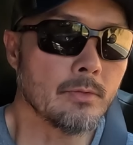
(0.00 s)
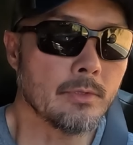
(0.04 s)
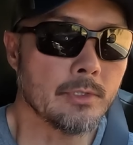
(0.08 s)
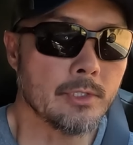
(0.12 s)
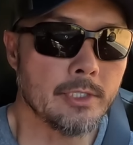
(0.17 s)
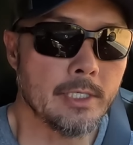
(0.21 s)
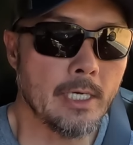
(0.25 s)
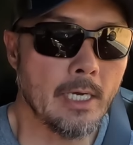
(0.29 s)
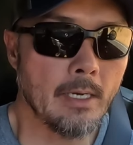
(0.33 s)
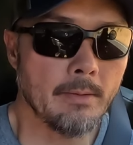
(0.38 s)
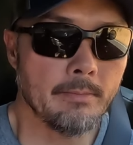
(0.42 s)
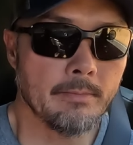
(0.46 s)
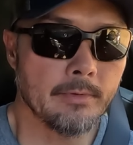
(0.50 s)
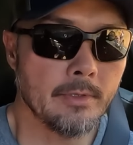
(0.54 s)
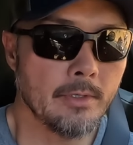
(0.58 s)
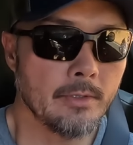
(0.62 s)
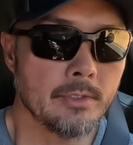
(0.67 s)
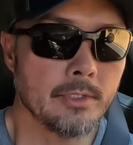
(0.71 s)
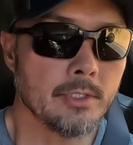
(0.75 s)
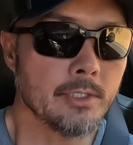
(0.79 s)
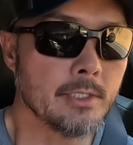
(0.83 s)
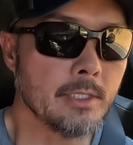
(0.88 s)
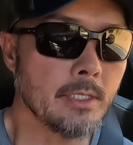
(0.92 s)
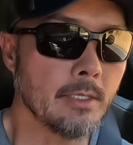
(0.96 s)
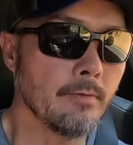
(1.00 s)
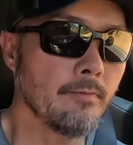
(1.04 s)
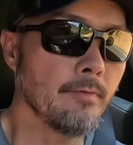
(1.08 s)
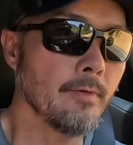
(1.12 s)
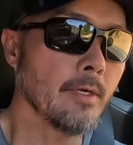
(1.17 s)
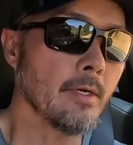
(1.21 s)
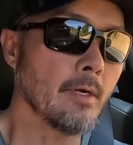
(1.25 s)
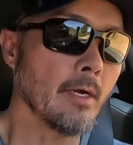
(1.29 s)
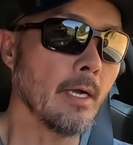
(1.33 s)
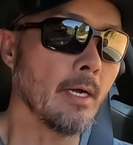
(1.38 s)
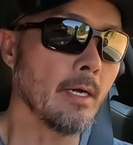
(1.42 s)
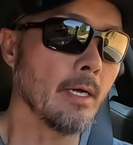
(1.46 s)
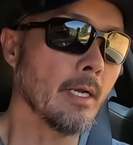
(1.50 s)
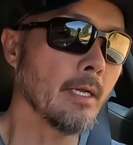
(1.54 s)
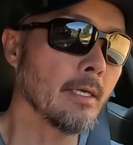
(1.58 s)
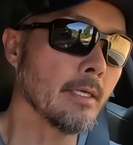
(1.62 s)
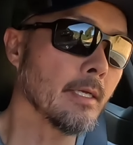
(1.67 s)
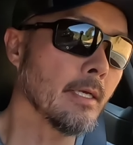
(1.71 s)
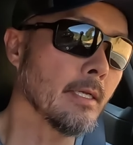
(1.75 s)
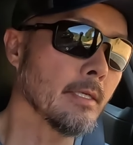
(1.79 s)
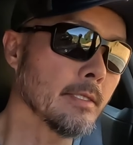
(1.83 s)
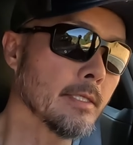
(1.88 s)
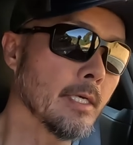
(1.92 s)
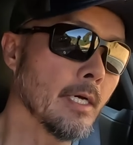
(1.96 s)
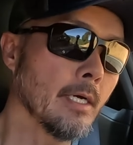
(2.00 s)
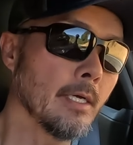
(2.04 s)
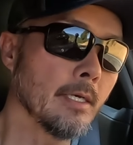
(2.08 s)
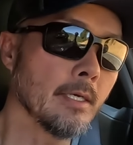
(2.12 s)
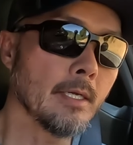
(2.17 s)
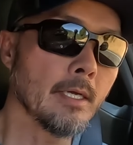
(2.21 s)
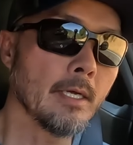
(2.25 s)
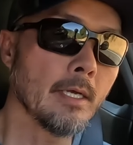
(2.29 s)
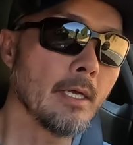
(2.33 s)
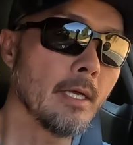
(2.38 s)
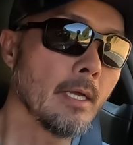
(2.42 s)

to a shop, they're just going to figure out how to get it done.